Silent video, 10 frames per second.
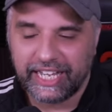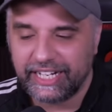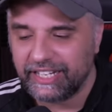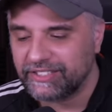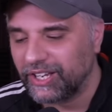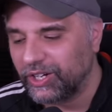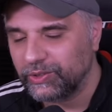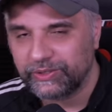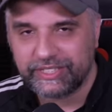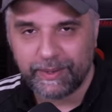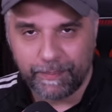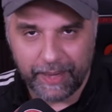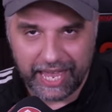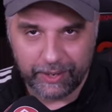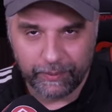in this whole
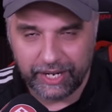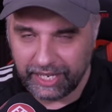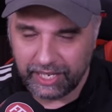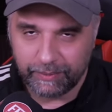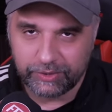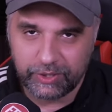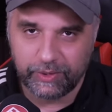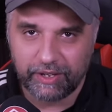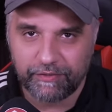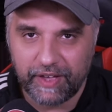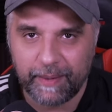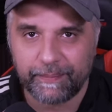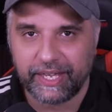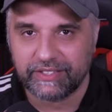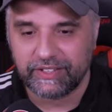debate when it comes to a fan
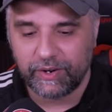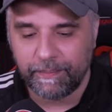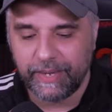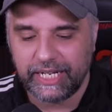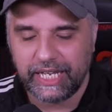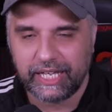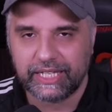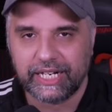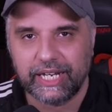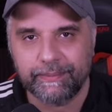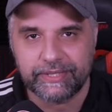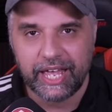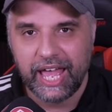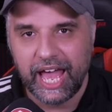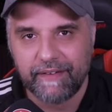base. There are many other clubs
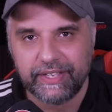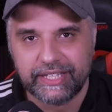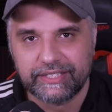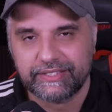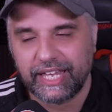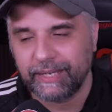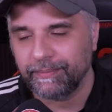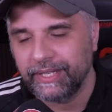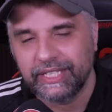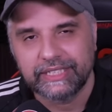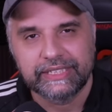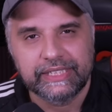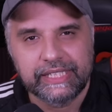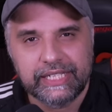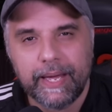having the same
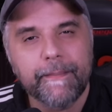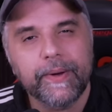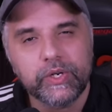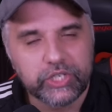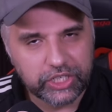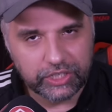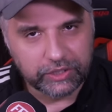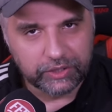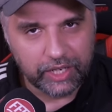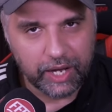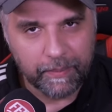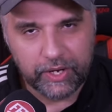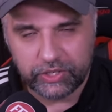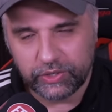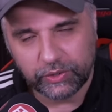emotional
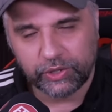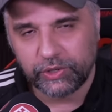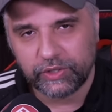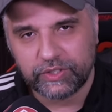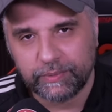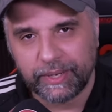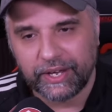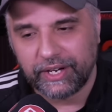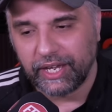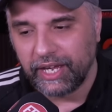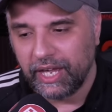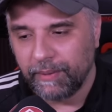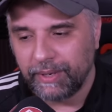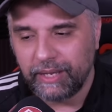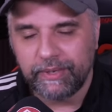thoughts about it.
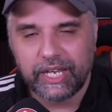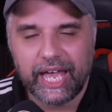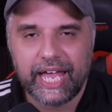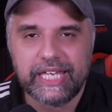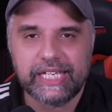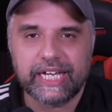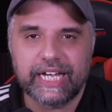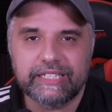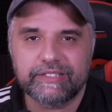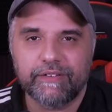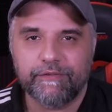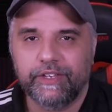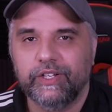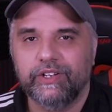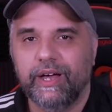But let me know how you guys
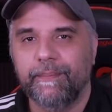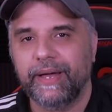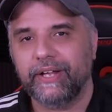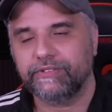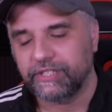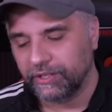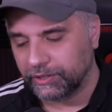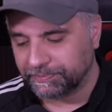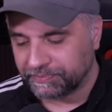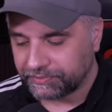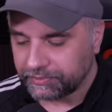feel about it all.